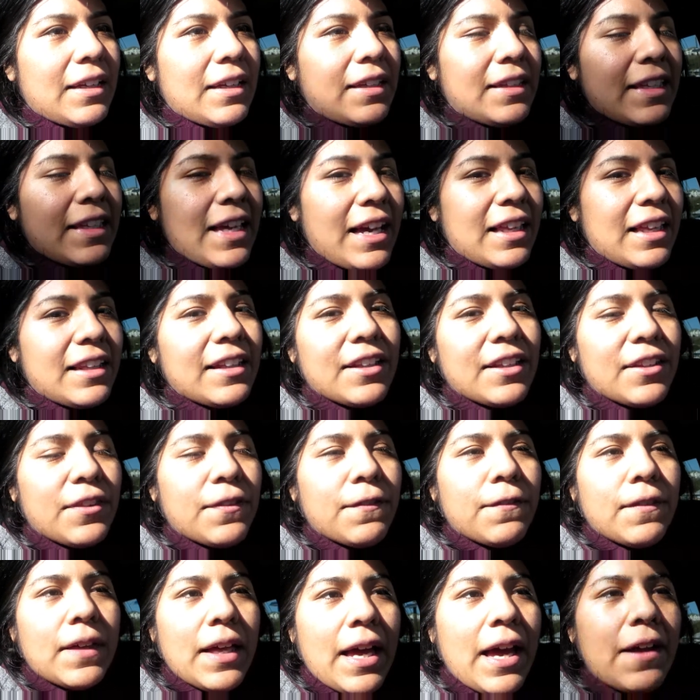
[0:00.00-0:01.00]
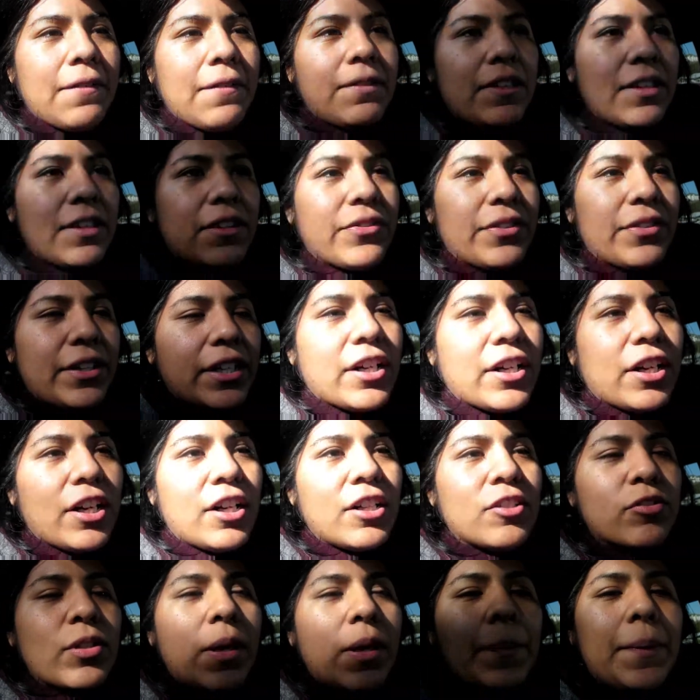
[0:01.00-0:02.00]
yeah, like heavy,
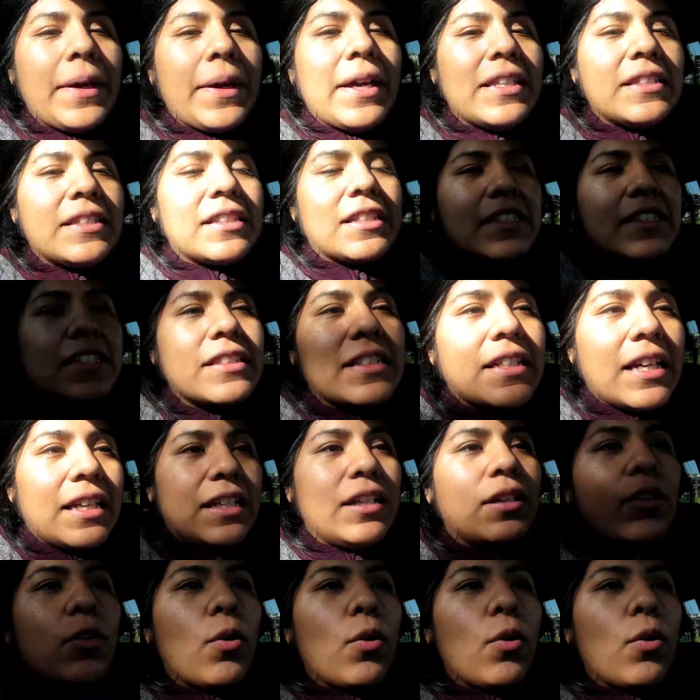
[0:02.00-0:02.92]
thicker sweatpants, because it's getting